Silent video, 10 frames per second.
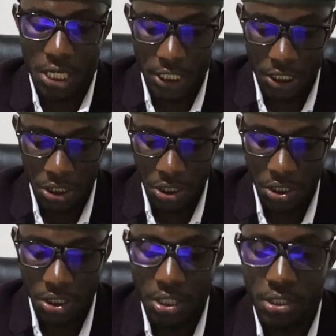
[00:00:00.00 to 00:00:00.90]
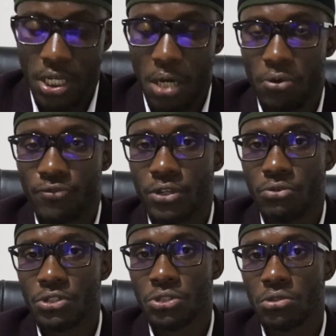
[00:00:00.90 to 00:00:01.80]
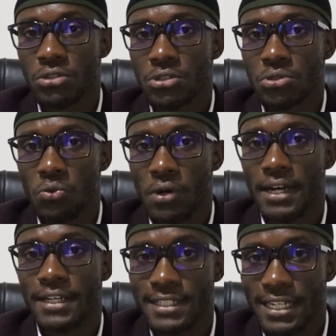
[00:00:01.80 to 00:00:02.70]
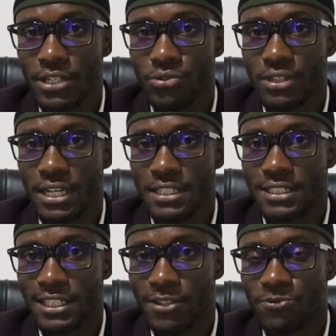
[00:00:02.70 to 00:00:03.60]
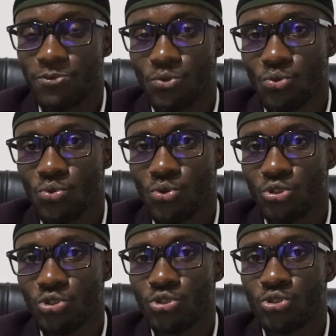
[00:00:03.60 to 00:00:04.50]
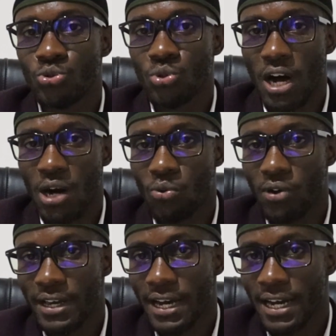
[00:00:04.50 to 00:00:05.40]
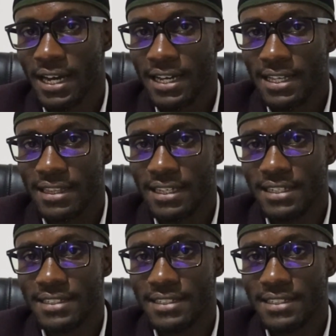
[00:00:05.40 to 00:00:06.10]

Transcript: that is some of the reasons why I tell you that if you do acquire the